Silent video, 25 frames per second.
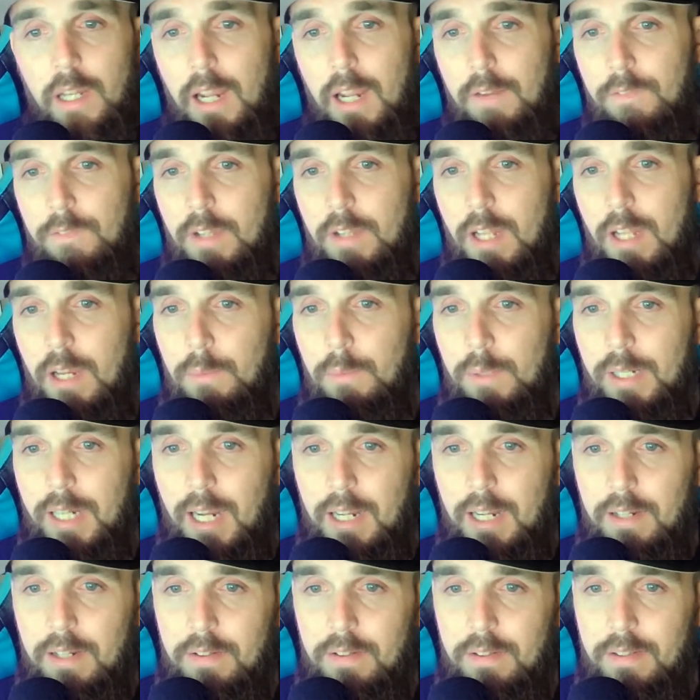After that, we
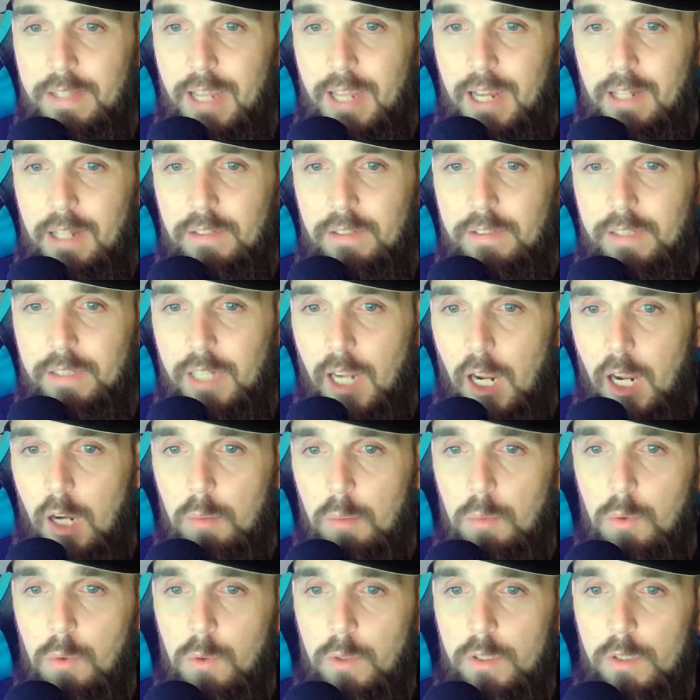got Dallas
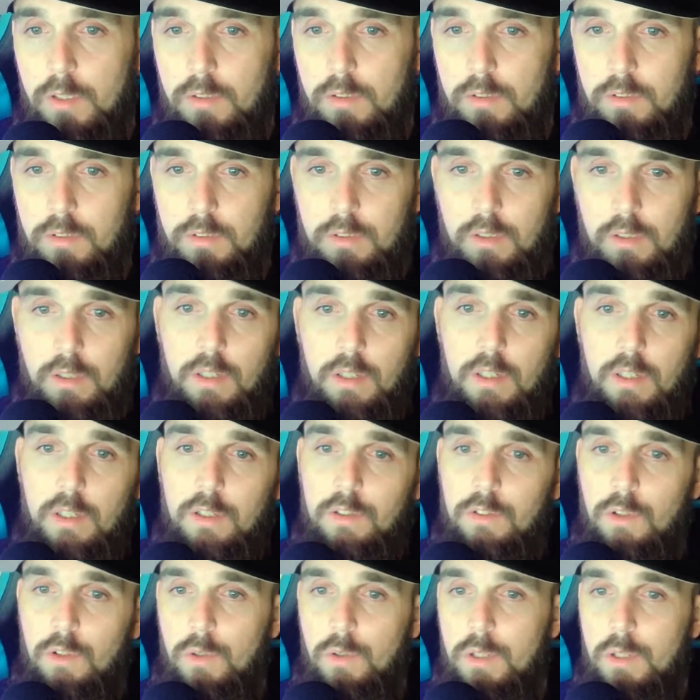Cowboys.
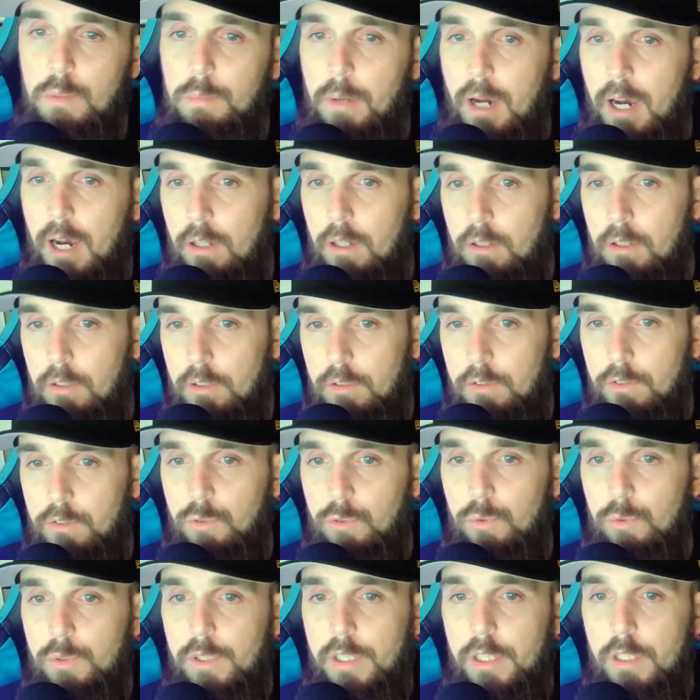Tony Pollard,
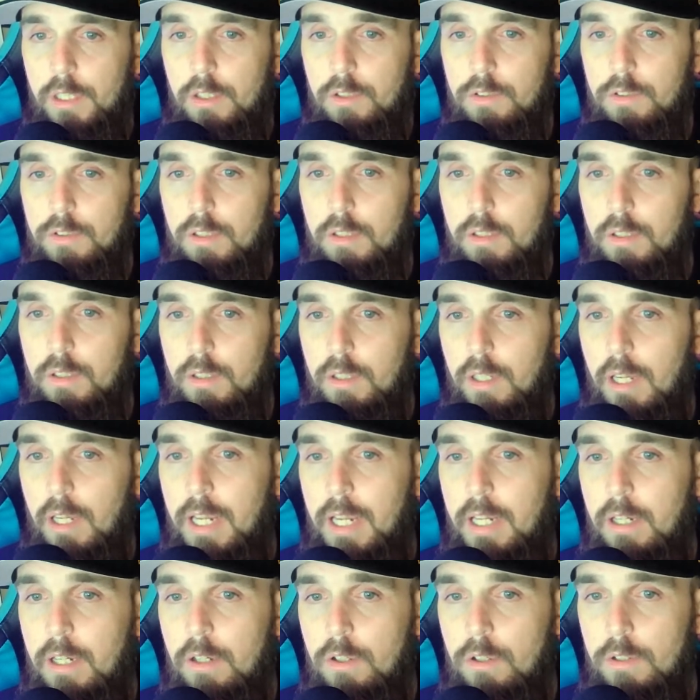2 years,
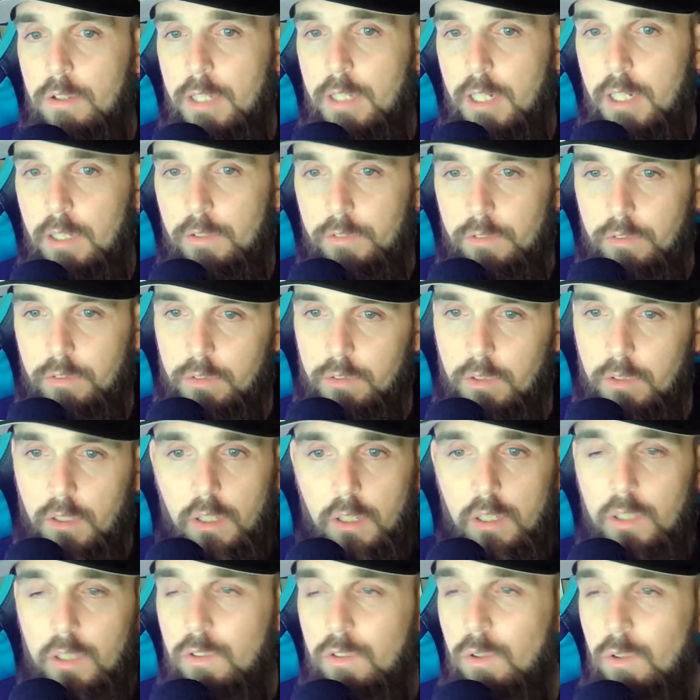$800,000.
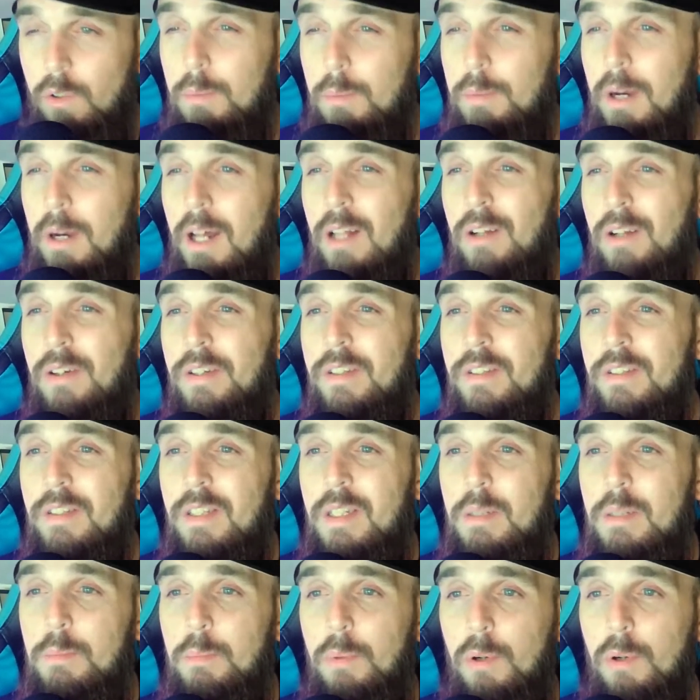Tony Pollard is
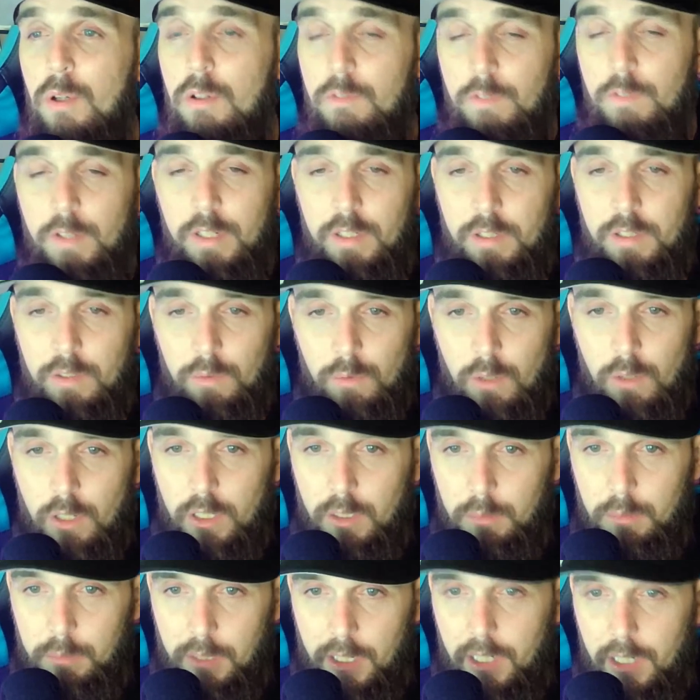the perfect
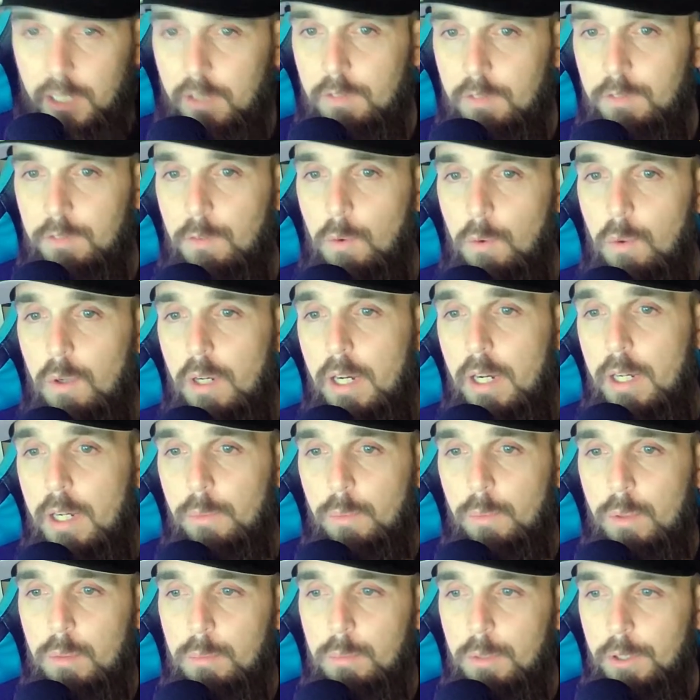running back for a
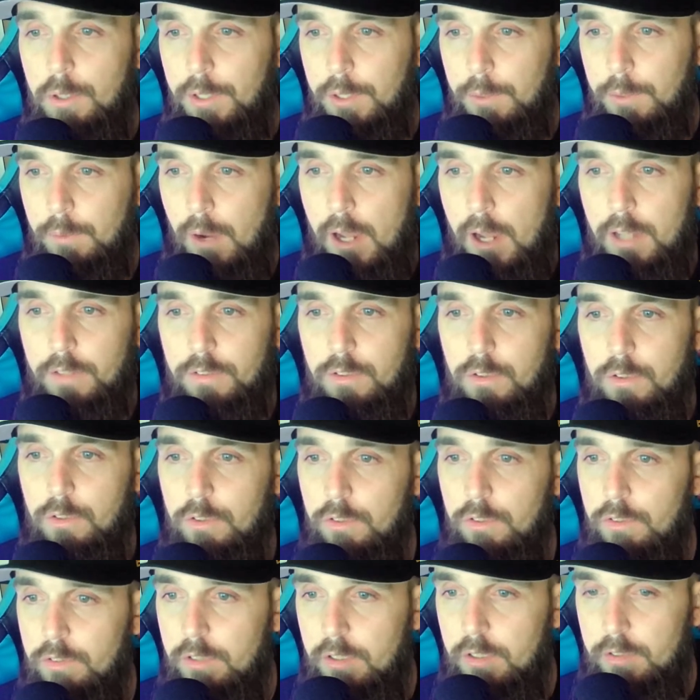rebuilding roster,
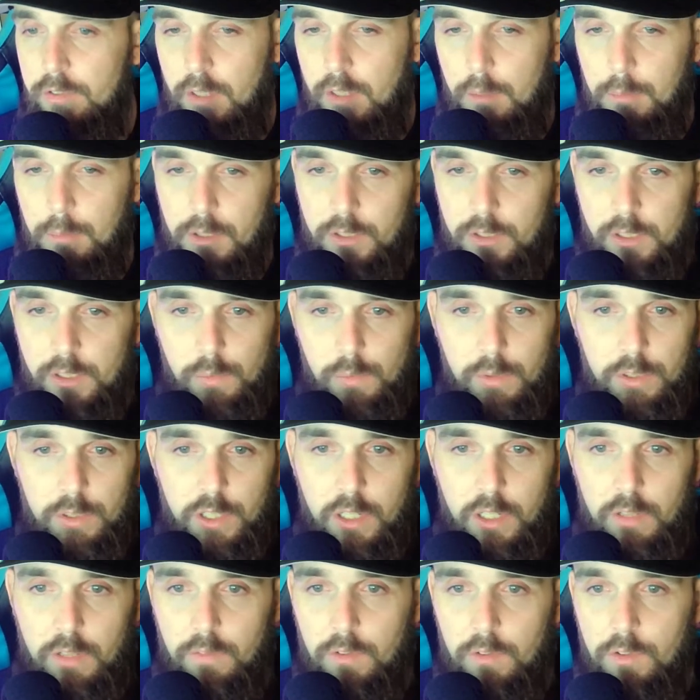just as I mentioned with
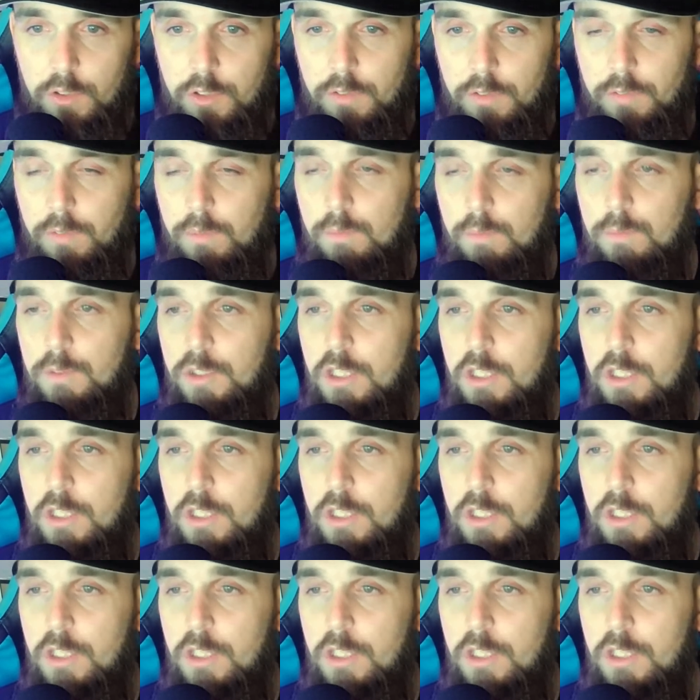Javonte